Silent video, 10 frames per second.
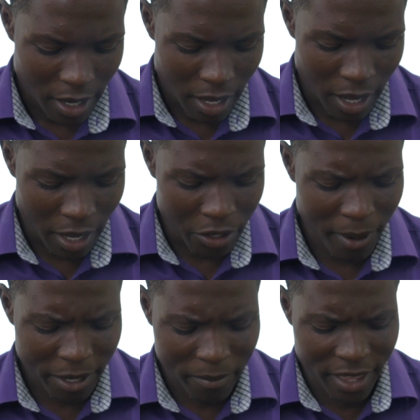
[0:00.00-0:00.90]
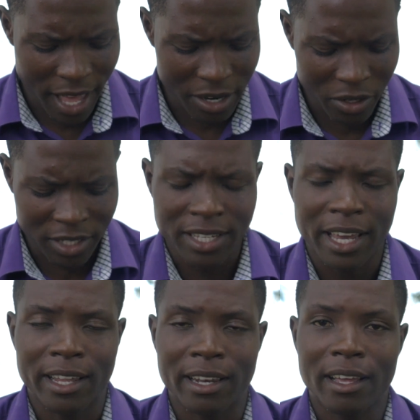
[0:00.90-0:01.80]
Uh, you might be there and you're
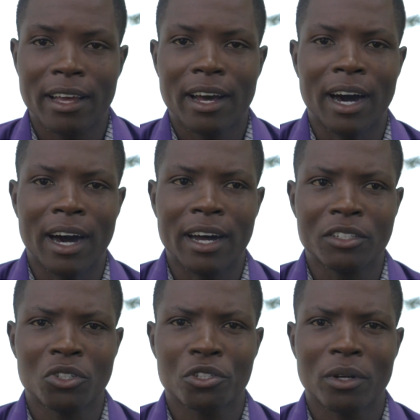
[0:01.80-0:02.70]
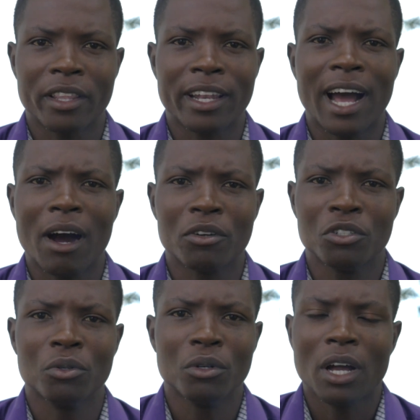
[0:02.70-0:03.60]
saying, uh, Joshua, then how
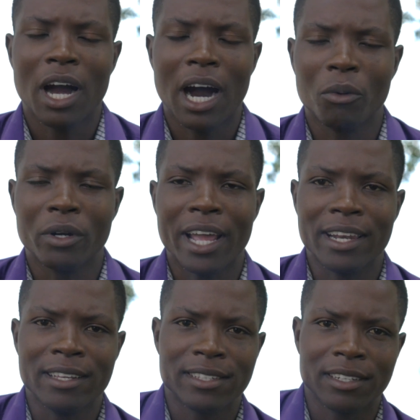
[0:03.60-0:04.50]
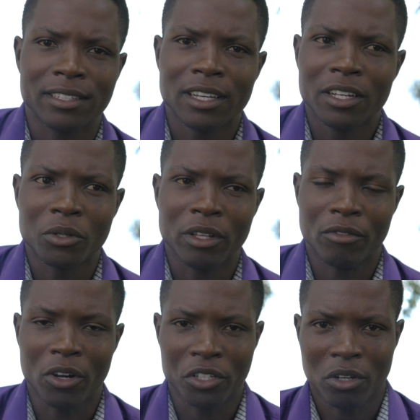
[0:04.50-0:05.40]
do how would I listen to the
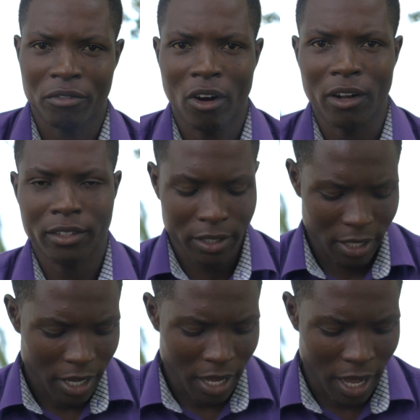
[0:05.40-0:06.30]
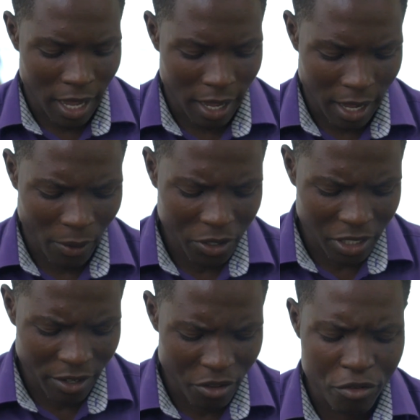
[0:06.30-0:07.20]
voice of God? Uh, I want to
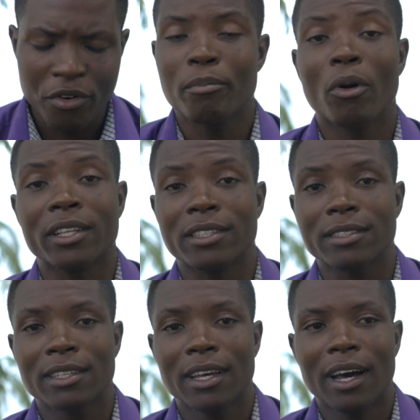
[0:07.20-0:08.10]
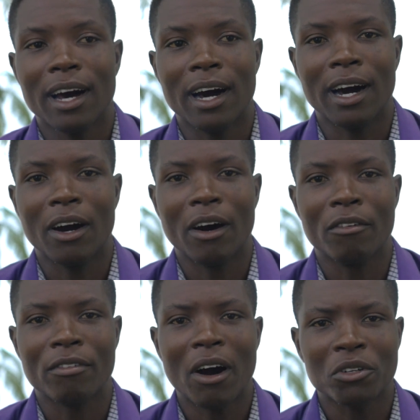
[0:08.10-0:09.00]
give you three points uh,
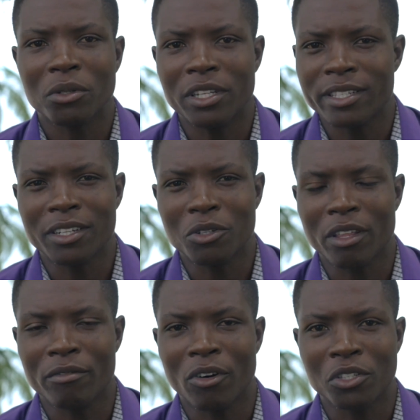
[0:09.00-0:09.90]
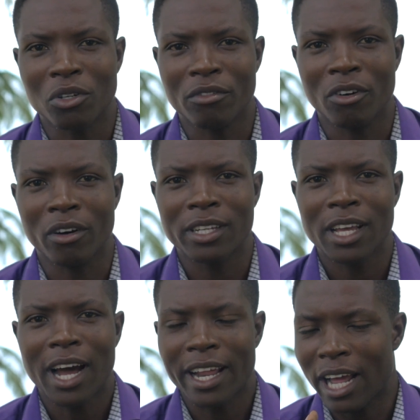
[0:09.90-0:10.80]
of how to listen to the voice of God,
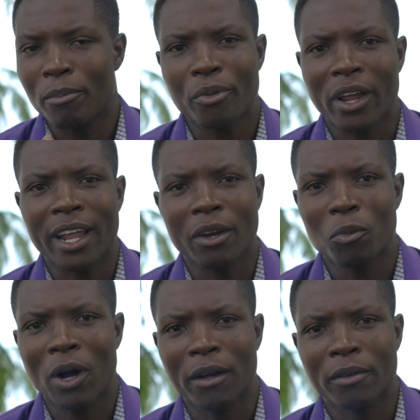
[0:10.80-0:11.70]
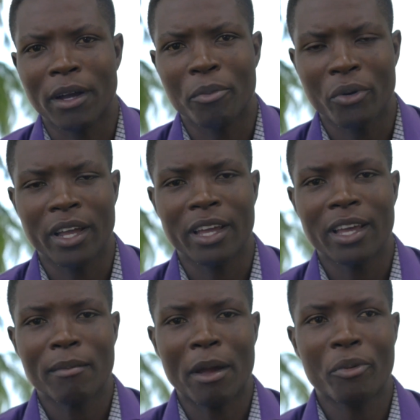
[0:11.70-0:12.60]
and I pray and uh, I pray
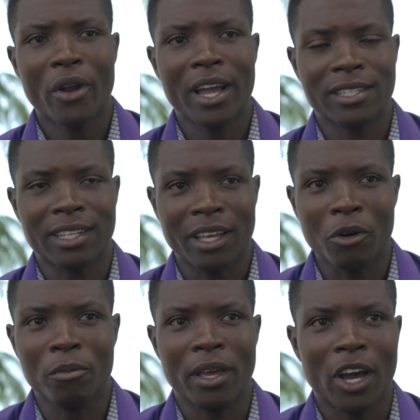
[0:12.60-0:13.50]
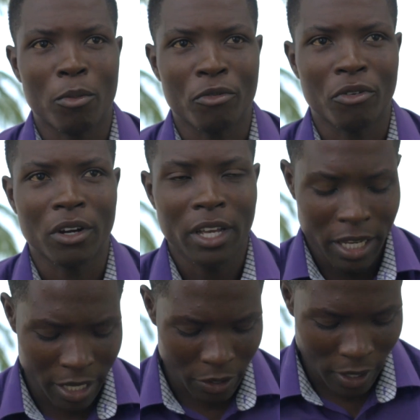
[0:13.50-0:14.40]
my prayer is that they will be helpful
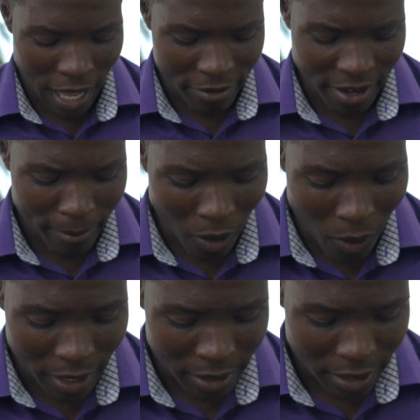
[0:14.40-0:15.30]
in your life. Number one